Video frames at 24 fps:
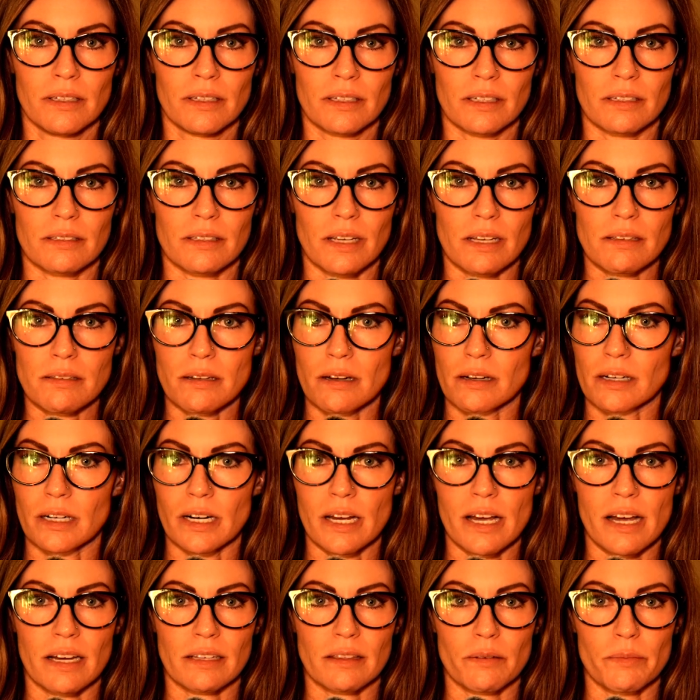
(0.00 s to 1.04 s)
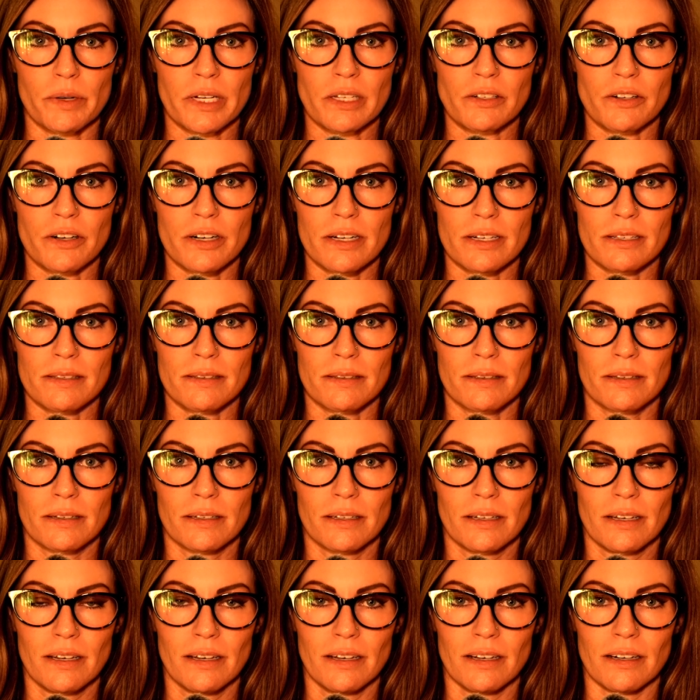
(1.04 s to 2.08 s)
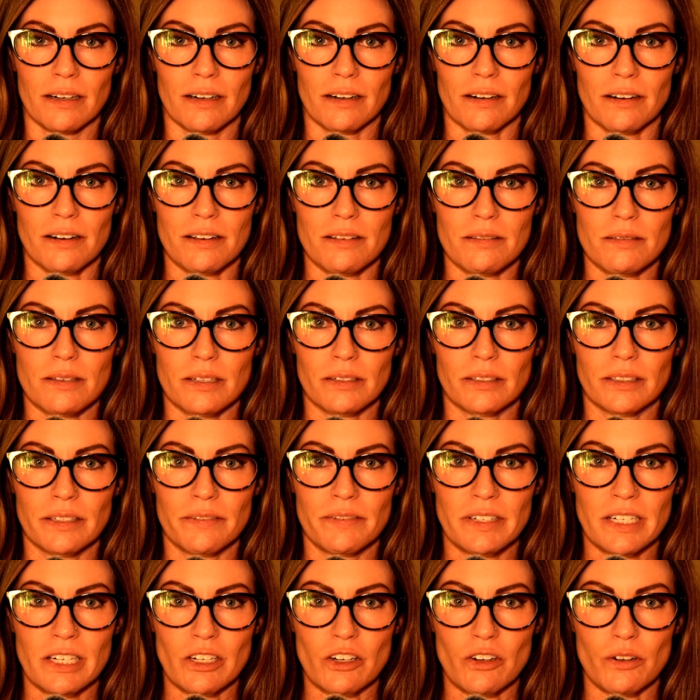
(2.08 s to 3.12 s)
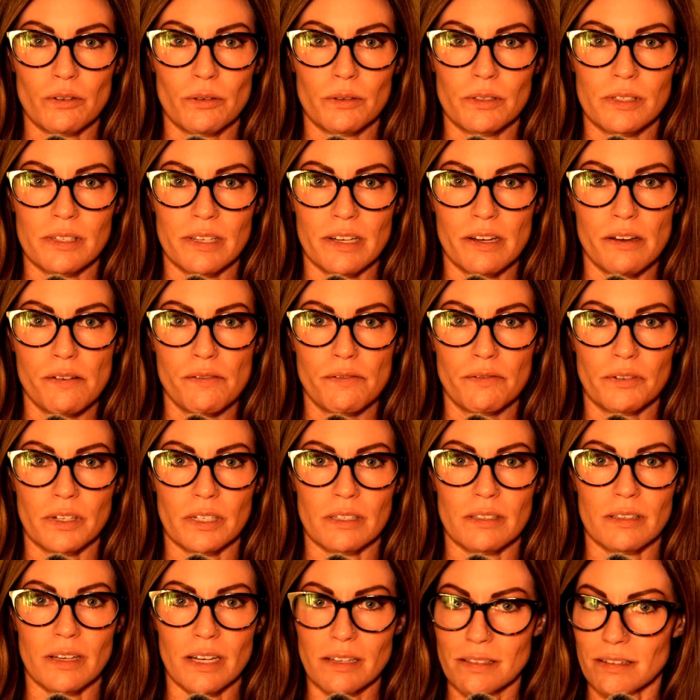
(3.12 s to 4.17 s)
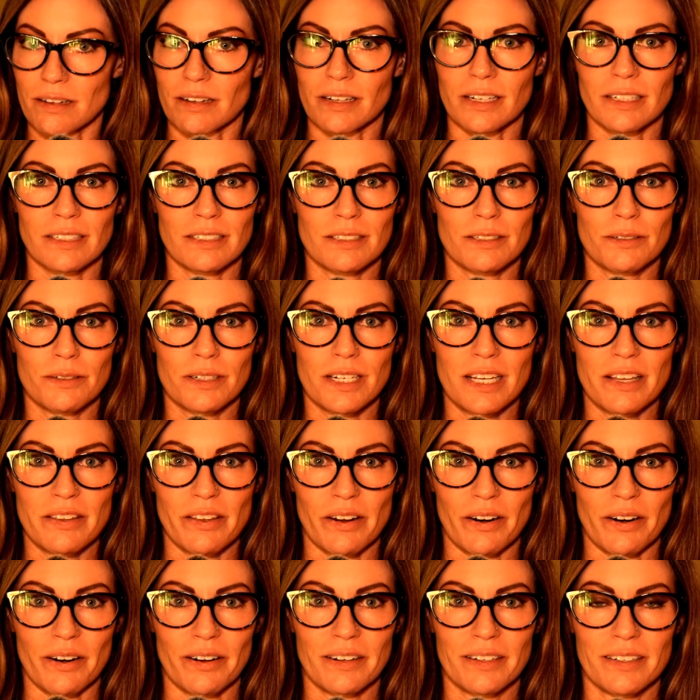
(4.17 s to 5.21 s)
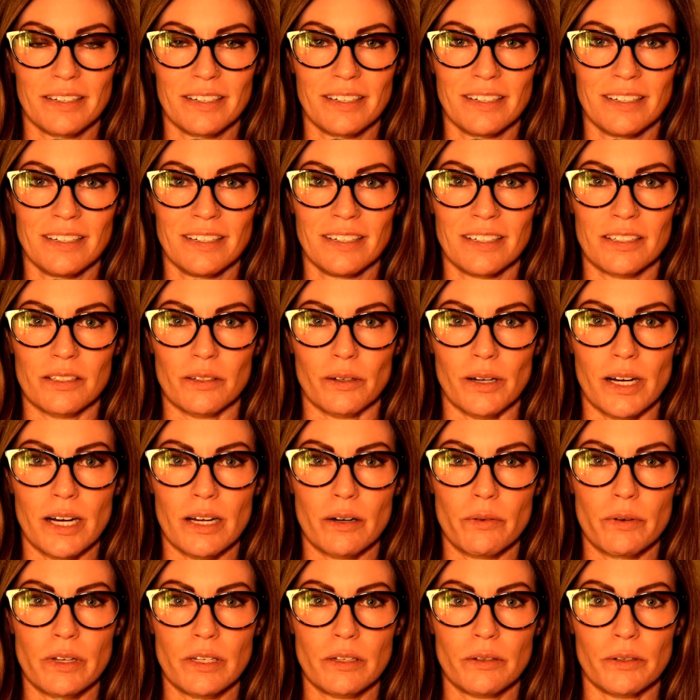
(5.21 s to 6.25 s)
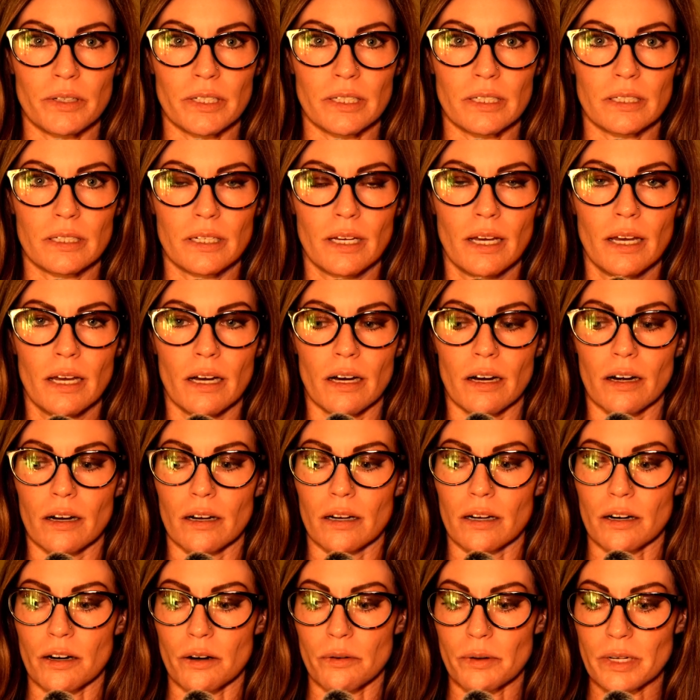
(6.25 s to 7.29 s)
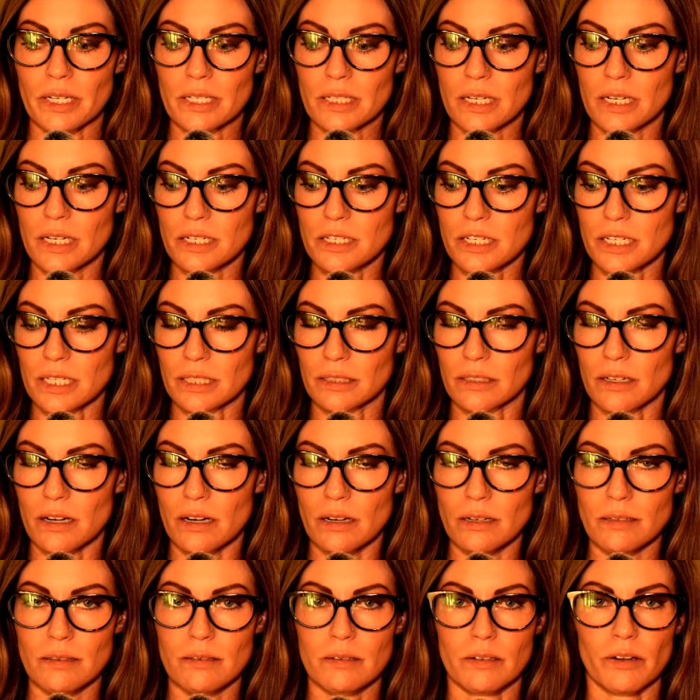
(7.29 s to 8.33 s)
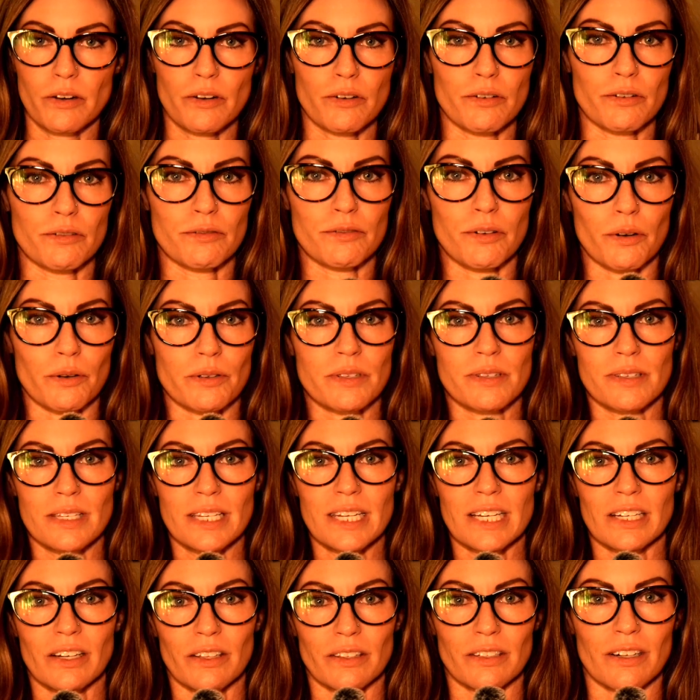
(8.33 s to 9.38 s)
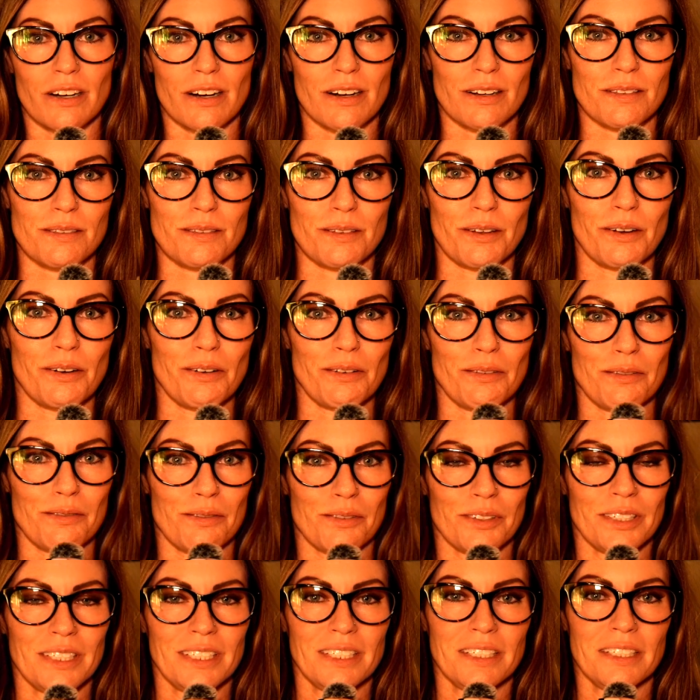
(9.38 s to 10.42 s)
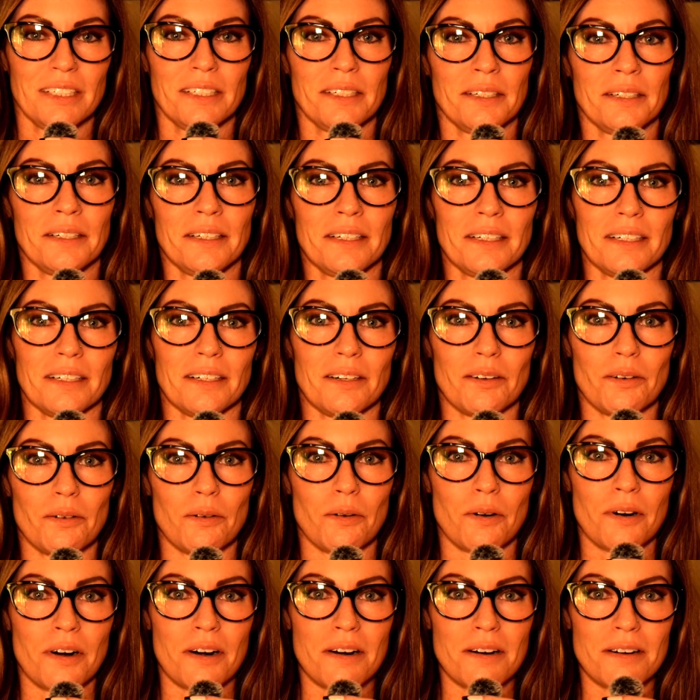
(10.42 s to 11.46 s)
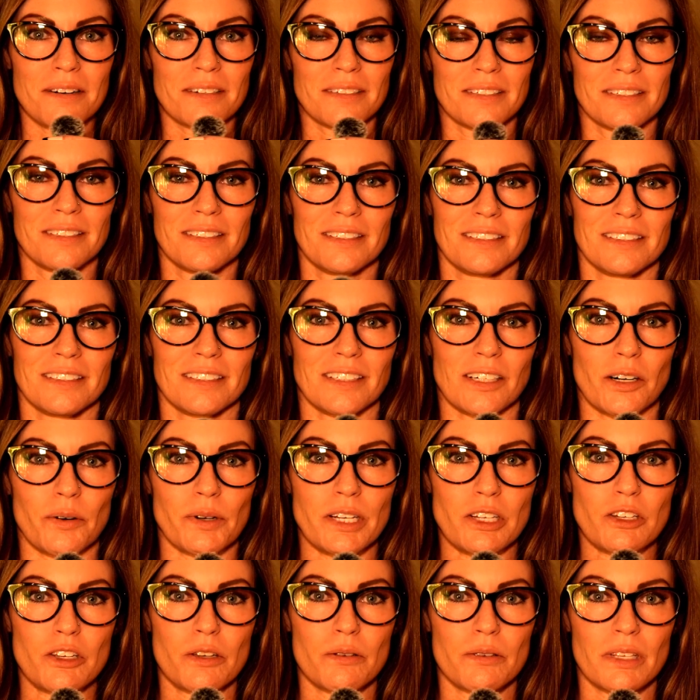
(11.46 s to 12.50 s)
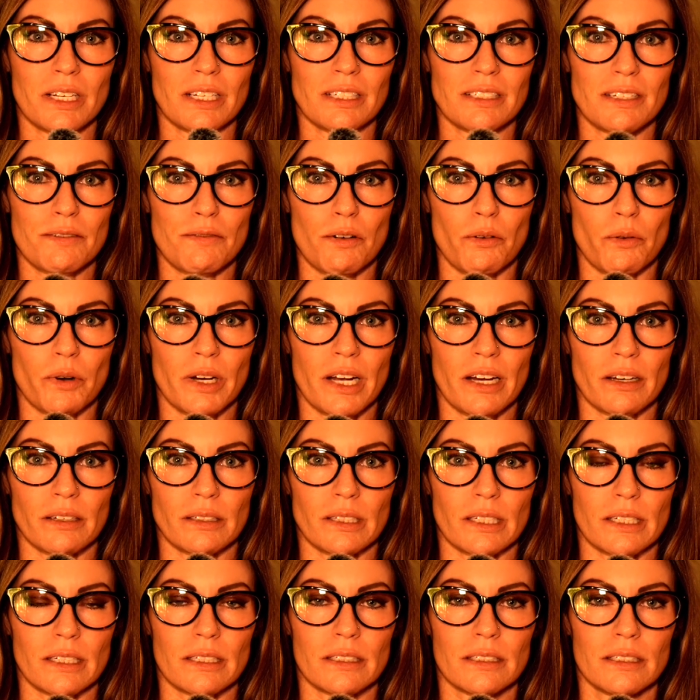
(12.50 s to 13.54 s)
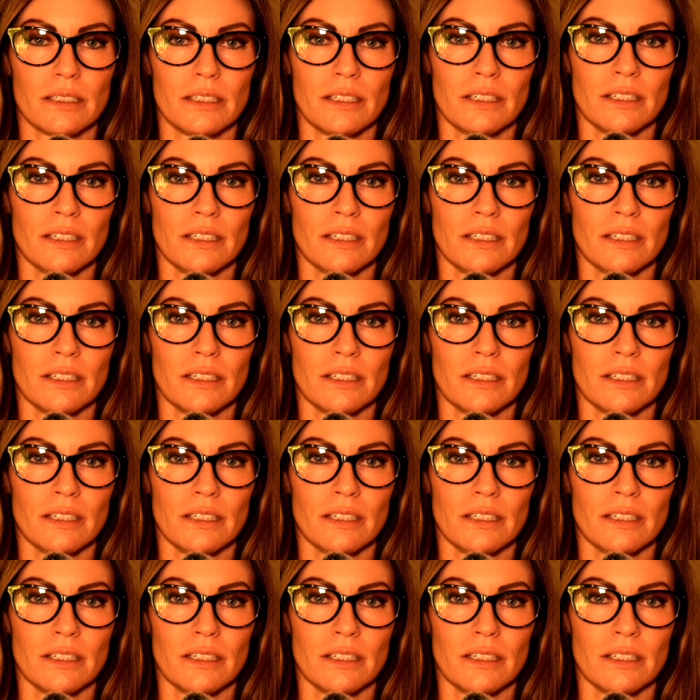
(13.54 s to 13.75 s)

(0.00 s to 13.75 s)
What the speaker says: Because that's not going to hack the matrix. Are you still living in your old self? Because that's not going to do it either. So how do we do it? Are we touching the hot stove or sitting on the hot stove? Or are we choosing a different reality?